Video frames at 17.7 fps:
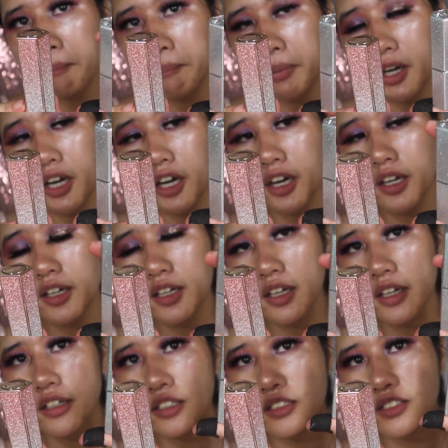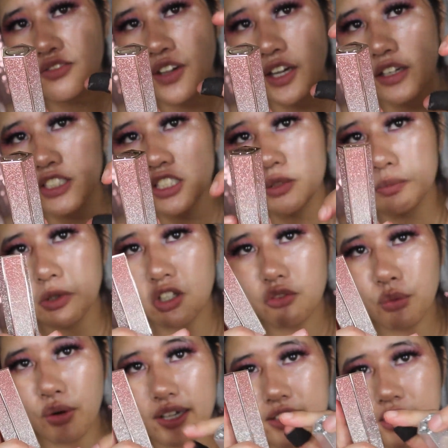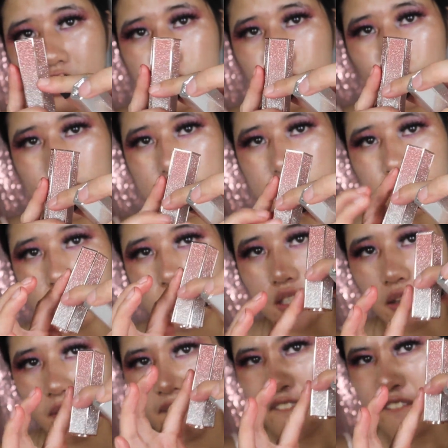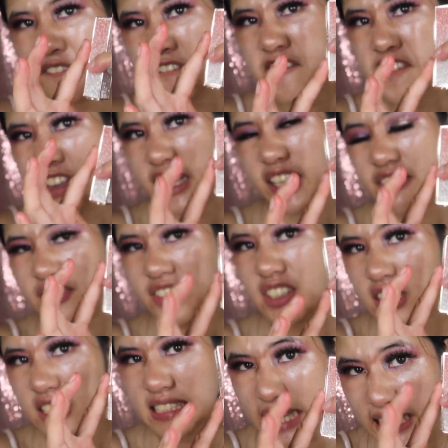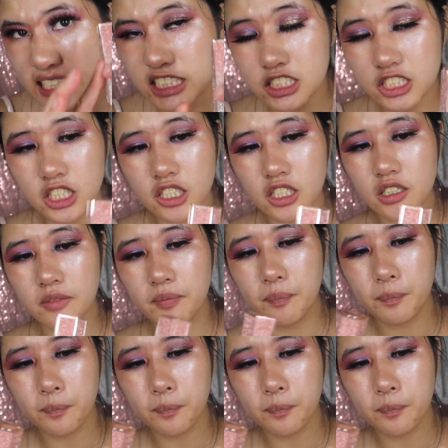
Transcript: but her glitter is very smooth, while this one is really, you can feel the texture.